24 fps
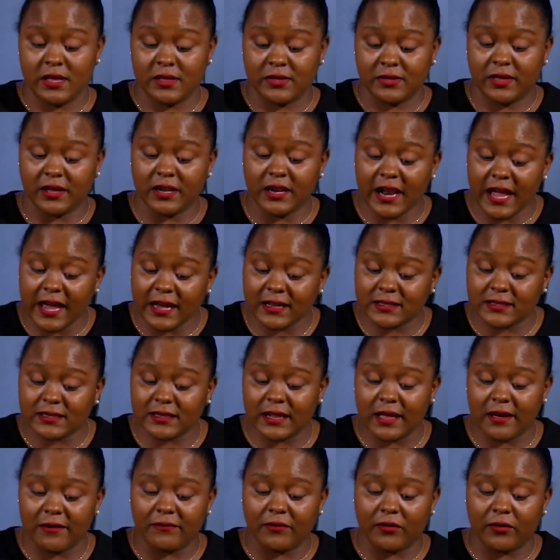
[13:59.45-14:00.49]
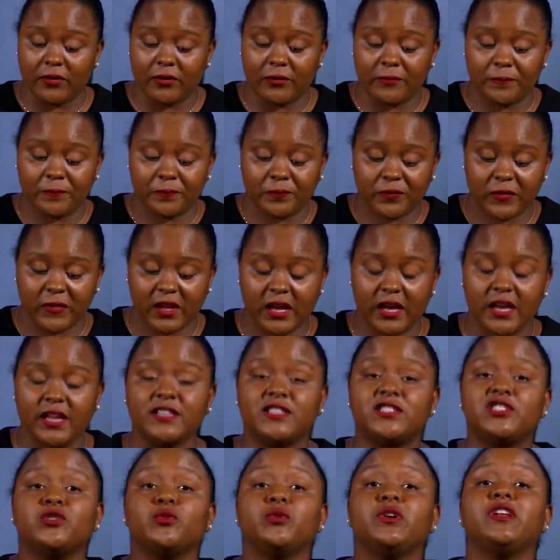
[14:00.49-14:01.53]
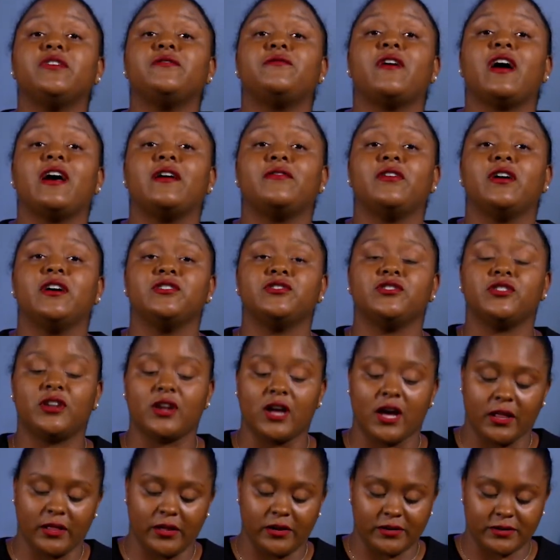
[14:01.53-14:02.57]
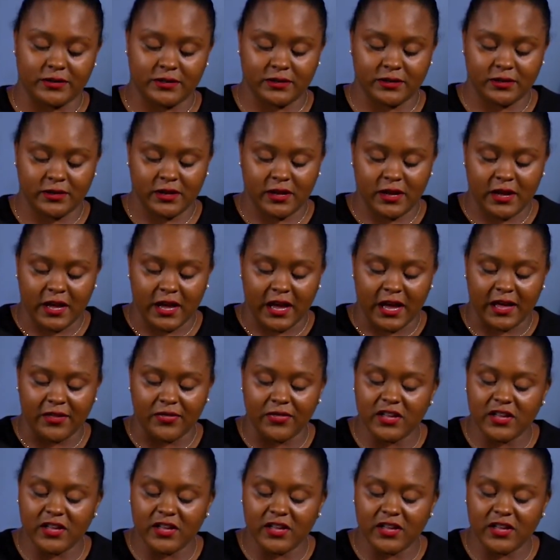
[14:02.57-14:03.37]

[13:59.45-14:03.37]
The next level is $2,500. And